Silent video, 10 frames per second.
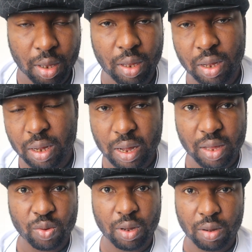Yeah,
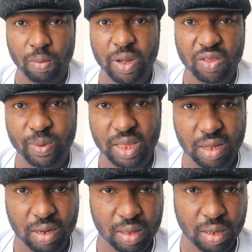guys, welcome back to my
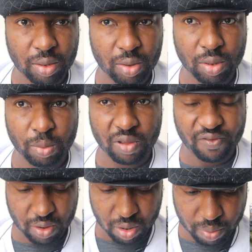channel. Thank you so much
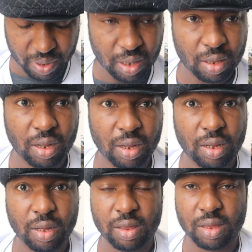for coming in.
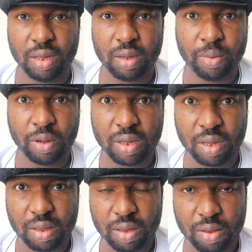It's still your boy
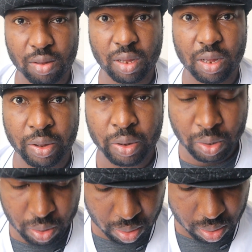Case. It's on here in
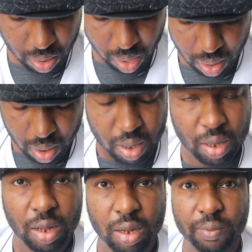Hong Kong.
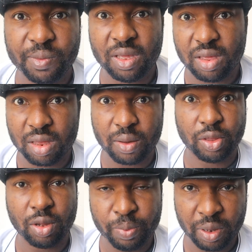Yeah, this is our
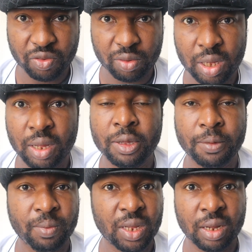topic today.
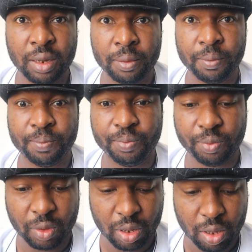
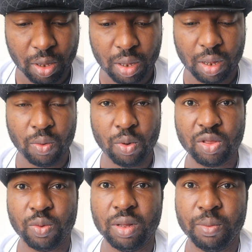I
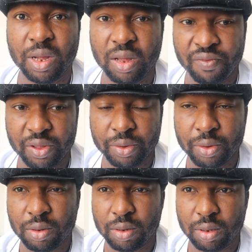watched Wodemaya
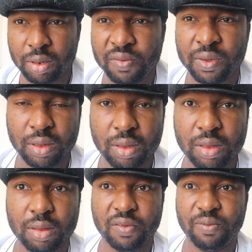video. This
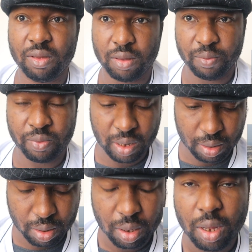is it's not
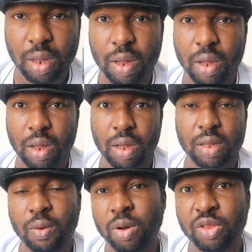bright. Yes,
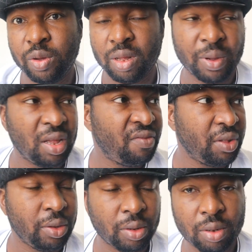I watched Wodemaya
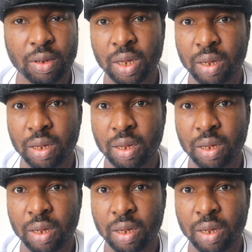video.